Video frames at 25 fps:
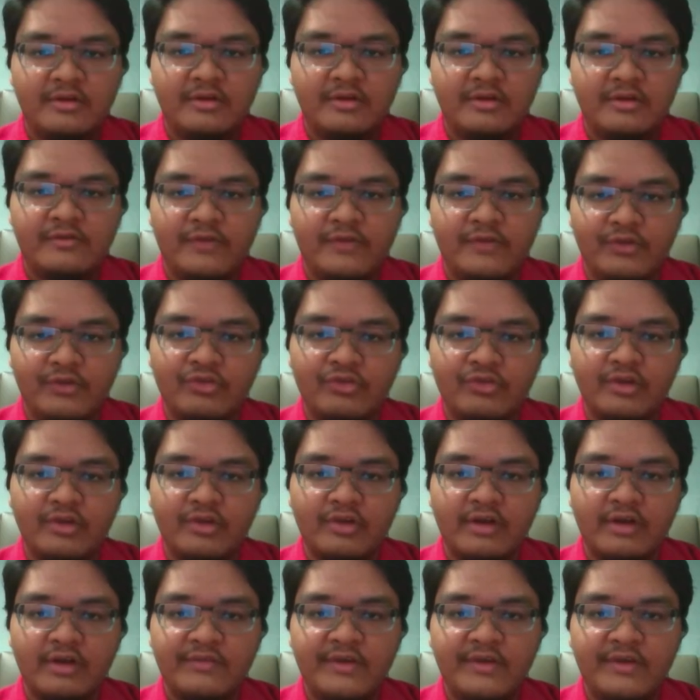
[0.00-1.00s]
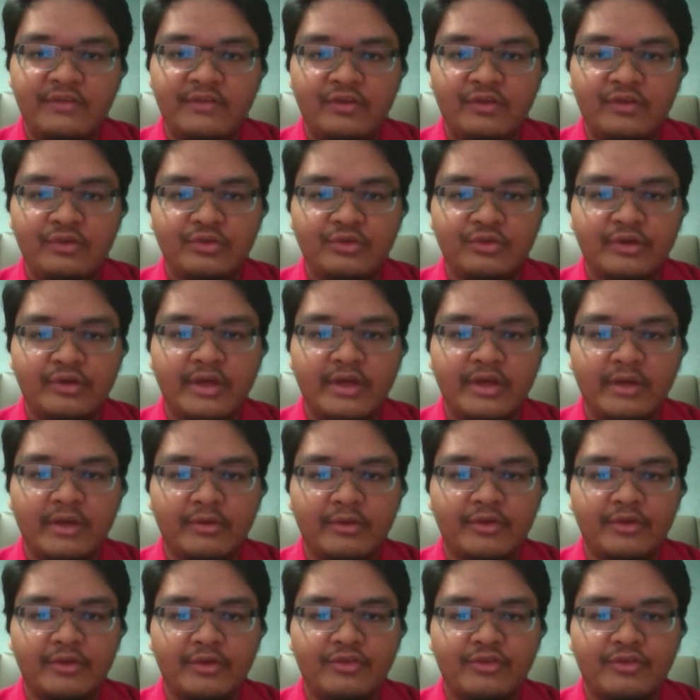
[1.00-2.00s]
First off is user account
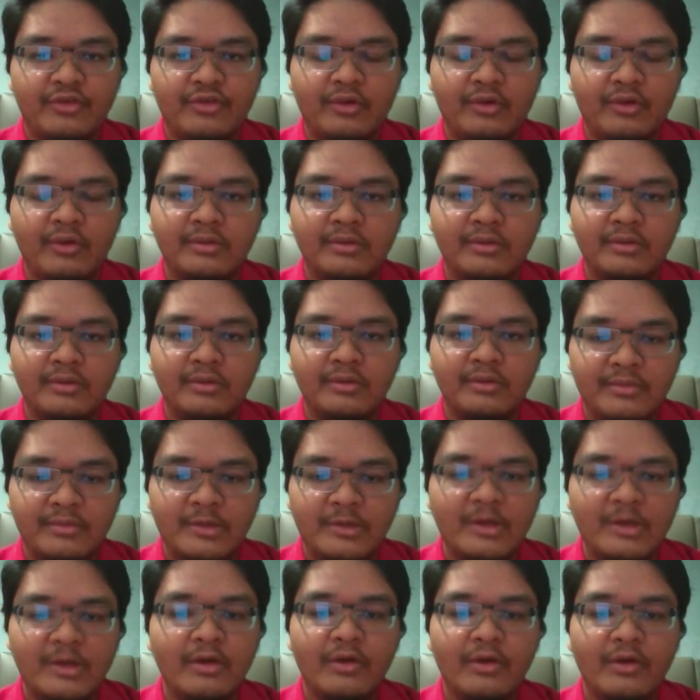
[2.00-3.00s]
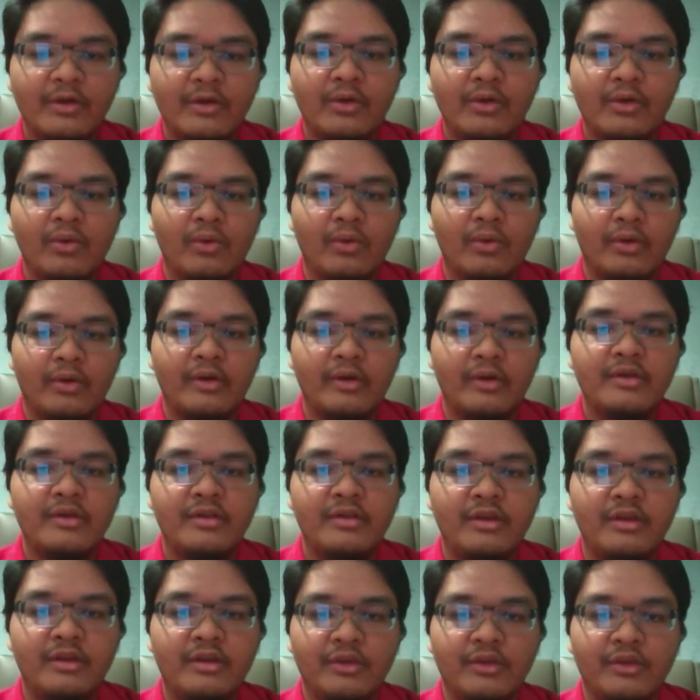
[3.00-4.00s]
control, or
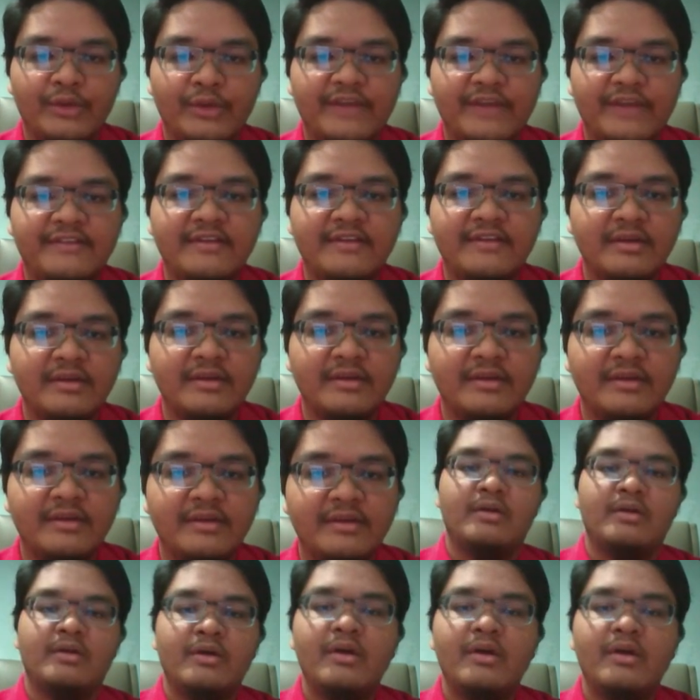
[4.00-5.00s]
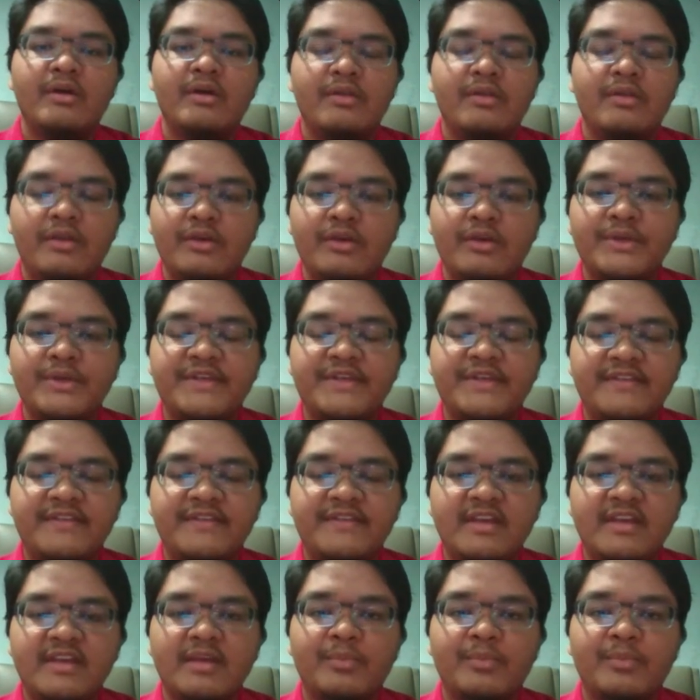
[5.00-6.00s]
the UAC. The
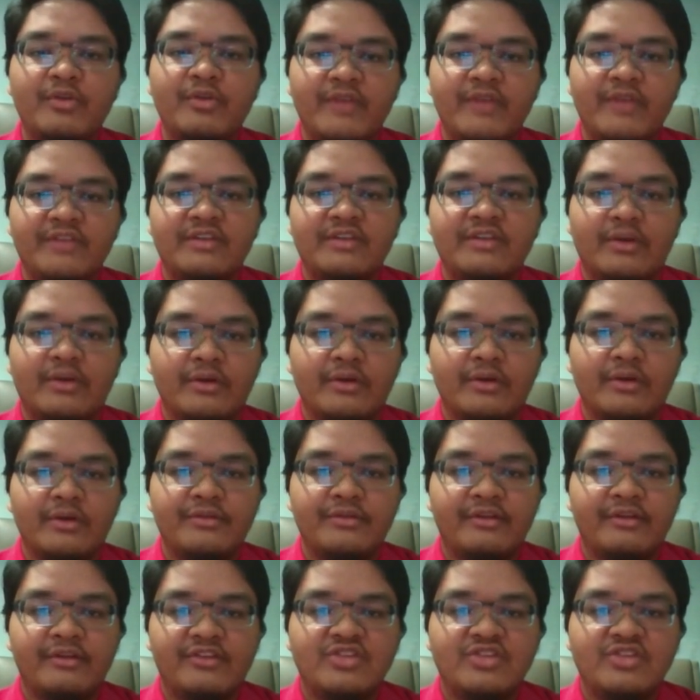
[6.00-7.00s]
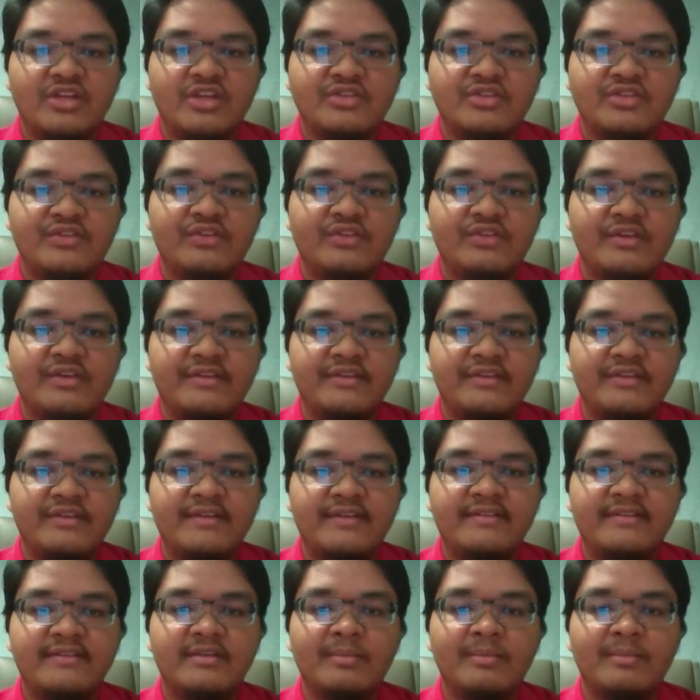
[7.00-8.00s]
UAC prevents unauthorized changes to the
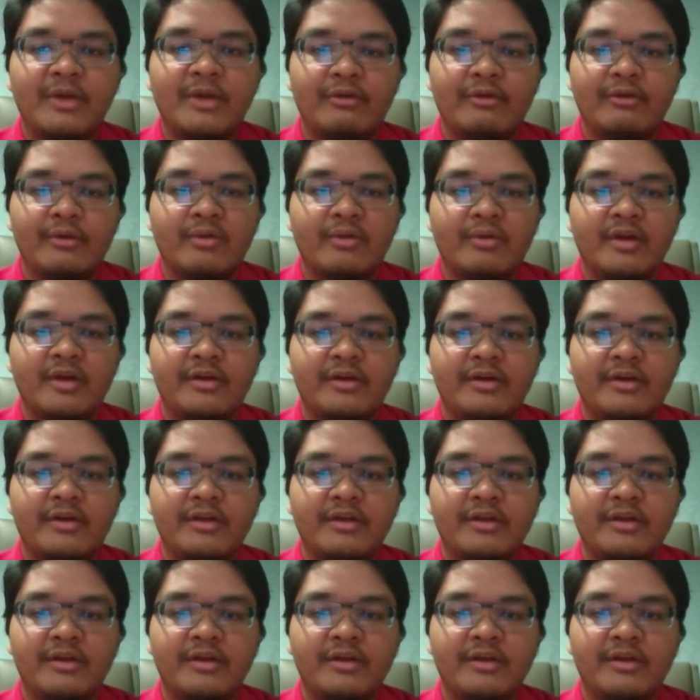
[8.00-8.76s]
system by requiring